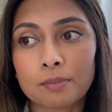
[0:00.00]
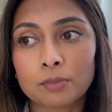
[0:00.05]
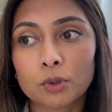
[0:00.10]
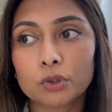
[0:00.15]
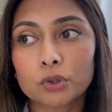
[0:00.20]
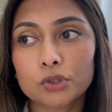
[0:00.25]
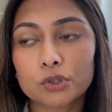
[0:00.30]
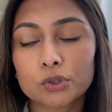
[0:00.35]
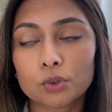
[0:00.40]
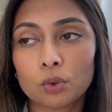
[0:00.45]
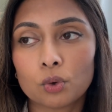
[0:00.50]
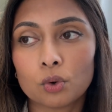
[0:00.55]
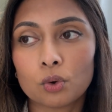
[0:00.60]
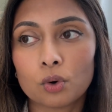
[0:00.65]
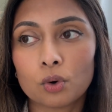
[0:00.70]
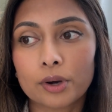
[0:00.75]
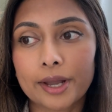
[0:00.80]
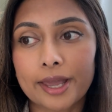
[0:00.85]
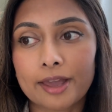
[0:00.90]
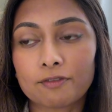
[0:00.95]
not
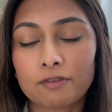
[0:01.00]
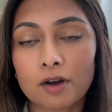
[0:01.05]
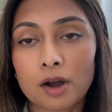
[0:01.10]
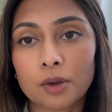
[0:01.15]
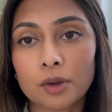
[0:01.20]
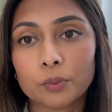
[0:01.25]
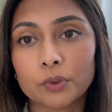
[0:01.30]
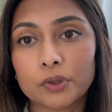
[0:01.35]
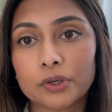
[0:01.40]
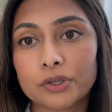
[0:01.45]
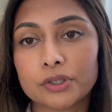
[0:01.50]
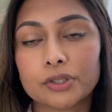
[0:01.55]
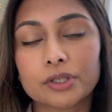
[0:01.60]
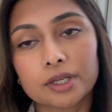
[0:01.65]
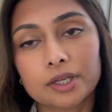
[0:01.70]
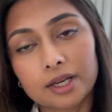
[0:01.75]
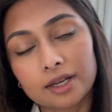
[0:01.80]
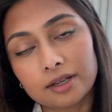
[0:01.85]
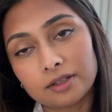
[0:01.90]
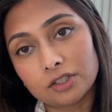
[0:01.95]
sure if I would
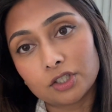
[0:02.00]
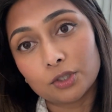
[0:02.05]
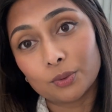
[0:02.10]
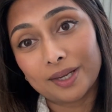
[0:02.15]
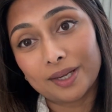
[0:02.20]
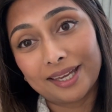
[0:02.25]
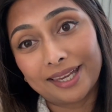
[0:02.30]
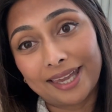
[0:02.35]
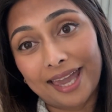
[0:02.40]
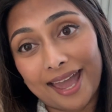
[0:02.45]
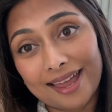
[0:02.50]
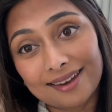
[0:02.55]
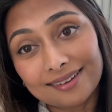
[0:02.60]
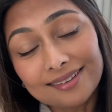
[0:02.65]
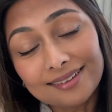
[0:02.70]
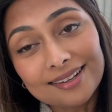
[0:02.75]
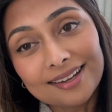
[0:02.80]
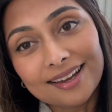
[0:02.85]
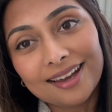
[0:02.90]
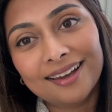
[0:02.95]
do it
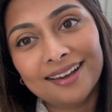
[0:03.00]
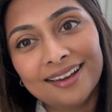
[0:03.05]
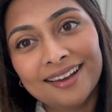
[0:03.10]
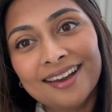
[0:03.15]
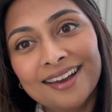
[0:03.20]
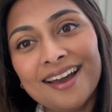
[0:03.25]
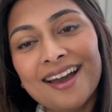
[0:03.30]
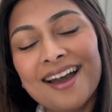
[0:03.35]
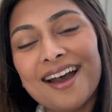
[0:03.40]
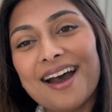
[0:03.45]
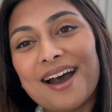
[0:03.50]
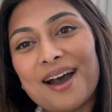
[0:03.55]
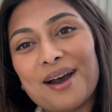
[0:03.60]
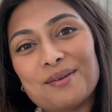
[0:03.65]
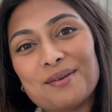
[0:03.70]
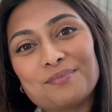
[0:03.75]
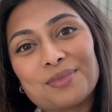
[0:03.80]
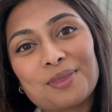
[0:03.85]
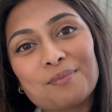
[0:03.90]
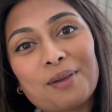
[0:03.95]
again,
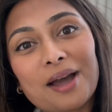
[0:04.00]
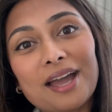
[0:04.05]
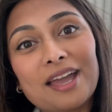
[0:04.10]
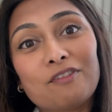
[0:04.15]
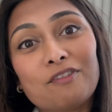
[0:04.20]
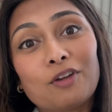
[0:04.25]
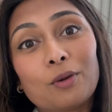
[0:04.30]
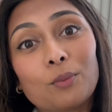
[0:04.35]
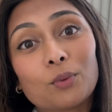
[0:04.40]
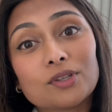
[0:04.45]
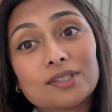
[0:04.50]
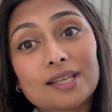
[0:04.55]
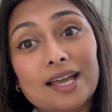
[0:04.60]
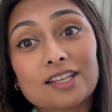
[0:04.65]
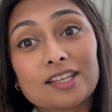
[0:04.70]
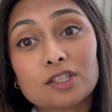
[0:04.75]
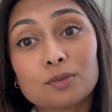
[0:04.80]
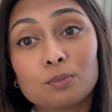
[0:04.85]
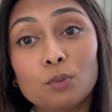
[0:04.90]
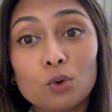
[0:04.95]
but if it was
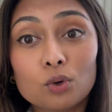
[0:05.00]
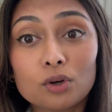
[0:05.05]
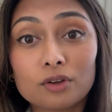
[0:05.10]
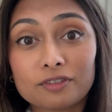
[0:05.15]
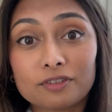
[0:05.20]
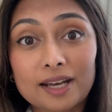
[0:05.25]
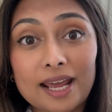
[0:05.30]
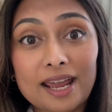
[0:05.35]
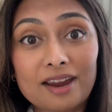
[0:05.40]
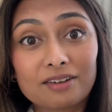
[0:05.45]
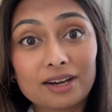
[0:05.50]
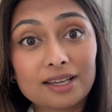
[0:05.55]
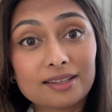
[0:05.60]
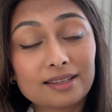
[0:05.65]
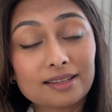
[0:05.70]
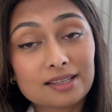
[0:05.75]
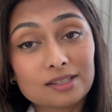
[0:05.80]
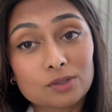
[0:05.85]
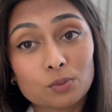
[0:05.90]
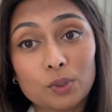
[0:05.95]
as small of an area
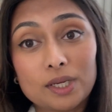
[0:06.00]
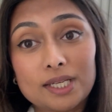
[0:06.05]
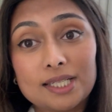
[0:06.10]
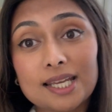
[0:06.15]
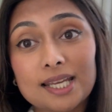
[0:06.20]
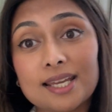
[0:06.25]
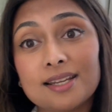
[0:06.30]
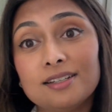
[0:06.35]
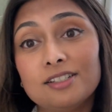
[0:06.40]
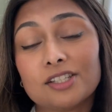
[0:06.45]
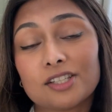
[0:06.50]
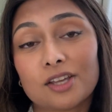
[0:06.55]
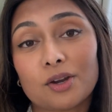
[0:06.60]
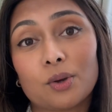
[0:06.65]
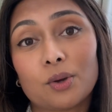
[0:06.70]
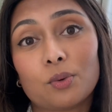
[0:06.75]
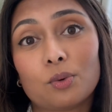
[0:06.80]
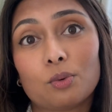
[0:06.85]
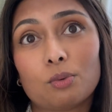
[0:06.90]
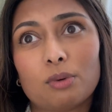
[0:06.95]
that as we did,
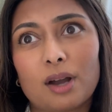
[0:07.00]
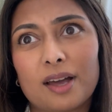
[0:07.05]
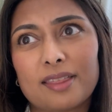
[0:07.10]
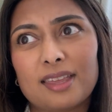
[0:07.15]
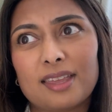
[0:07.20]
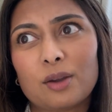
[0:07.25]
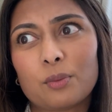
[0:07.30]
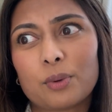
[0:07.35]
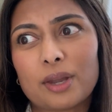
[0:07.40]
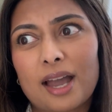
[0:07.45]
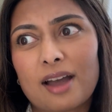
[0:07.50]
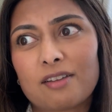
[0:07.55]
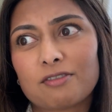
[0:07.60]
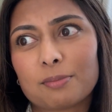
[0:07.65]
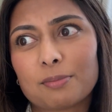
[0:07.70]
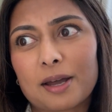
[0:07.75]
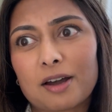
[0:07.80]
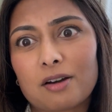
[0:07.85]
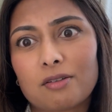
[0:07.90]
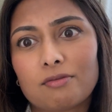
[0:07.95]
so I think we have
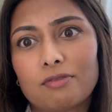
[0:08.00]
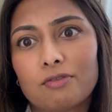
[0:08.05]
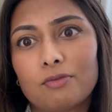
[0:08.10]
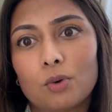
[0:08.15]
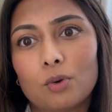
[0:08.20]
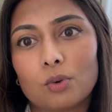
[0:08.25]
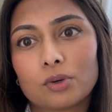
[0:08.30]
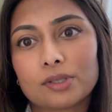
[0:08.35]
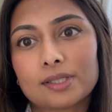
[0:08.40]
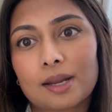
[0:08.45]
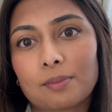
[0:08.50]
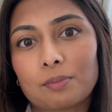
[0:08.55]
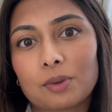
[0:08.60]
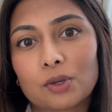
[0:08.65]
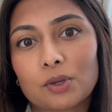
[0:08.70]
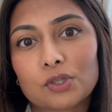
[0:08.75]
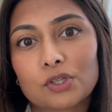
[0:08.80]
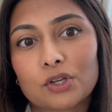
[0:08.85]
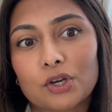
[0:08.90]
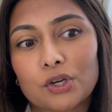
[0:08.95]
about 4
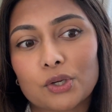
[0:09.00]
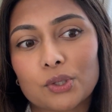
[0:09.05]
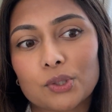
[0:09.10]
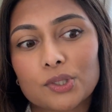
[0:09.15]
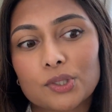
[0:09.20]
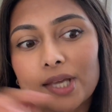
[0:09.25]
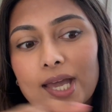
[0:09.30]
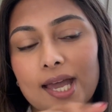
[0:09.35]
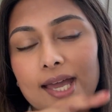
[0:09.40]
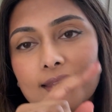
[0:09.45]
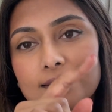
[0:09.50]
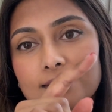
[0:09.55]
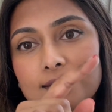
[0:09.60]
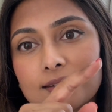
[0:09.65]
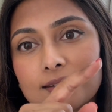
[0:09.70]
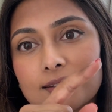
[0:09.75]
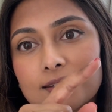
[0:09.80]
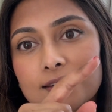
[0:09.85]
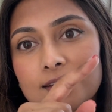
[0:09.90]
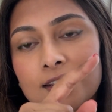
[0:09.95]
stepping stones
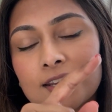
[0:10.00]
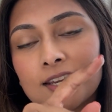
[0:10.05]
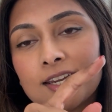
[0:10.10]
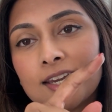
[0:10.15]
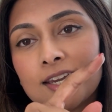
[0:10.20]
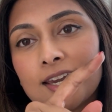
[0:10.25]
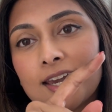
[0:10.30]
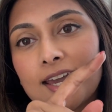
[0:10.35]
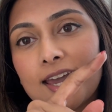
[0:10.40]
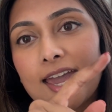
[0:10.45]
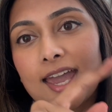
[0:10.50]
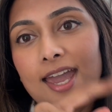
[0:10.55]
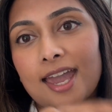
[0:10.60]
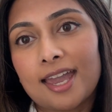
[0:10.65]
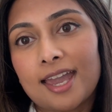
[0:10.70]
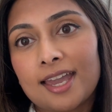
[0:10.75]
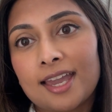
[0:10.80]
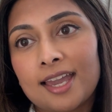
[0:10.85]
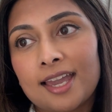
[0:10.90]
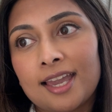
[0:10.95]
and
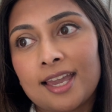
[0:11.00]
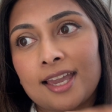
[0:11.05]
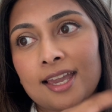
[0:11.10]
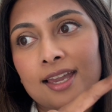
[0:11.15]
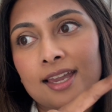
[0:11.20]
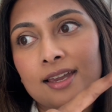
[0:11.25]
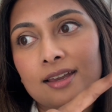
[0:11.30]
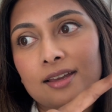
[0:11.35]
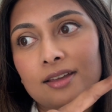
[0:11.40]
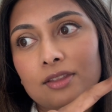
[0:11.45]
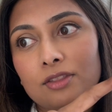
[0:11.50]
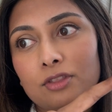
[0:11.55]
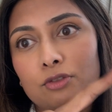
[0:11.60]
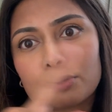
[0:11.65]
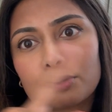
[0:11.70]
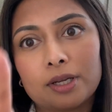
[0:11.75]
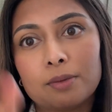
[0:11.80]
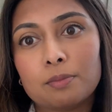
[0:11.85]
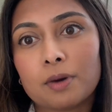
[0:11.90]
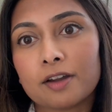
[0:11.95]
a
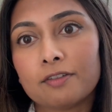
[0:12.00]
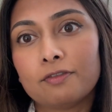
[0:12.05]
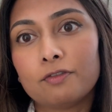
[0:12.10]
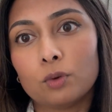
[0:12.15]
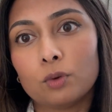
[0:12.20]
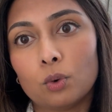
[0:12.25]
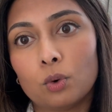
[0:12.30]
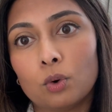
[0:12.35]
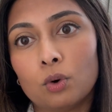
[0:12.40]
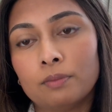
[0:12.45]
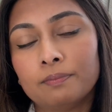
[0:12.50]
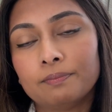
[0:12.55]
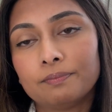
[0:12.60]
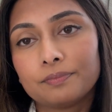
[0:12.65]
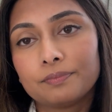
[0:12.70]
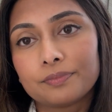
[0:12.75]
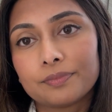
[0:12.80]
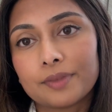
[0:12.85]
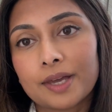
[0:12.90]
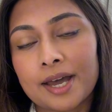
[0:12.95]
3x4
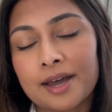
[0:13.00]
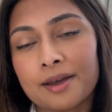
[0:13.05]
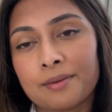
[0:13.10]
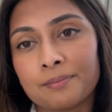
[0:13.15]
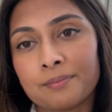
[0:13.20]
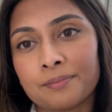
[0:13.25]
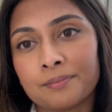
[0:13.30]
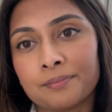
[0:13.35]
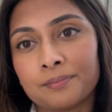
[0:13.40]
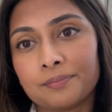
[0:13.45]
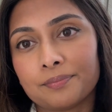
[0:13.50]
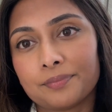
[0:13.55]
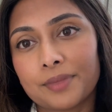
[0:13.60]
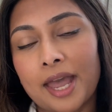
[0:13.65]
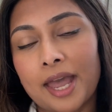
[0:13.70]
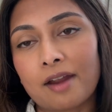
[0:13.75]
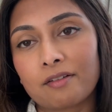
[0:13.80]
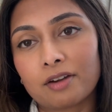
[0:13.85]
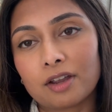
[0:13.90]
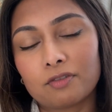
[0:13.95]

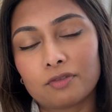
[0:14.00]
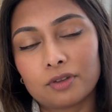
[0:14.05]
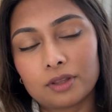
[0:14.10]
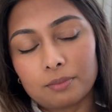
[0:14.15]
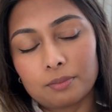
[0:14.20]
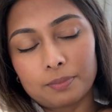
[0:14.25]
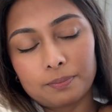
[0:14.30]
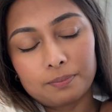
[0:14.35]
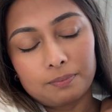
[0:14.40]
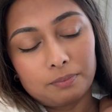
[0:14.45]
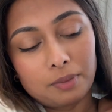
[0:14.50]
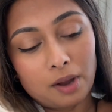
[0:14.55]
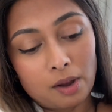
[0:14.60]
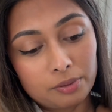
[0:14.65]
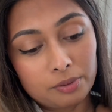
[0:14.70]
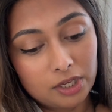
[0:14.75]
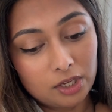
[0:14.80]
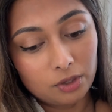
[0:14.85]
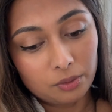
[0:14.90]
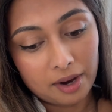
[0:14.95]
area for the
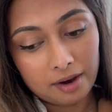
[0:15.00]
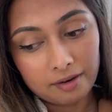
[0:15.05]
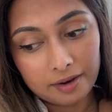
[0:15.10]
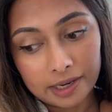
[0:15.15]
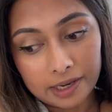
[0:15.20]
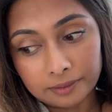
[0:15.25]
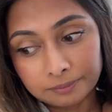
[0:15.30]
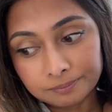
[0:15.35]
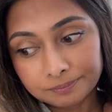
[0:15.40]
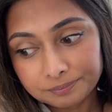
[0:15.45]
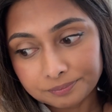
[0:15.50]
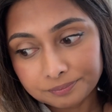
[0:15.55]
barbecue area,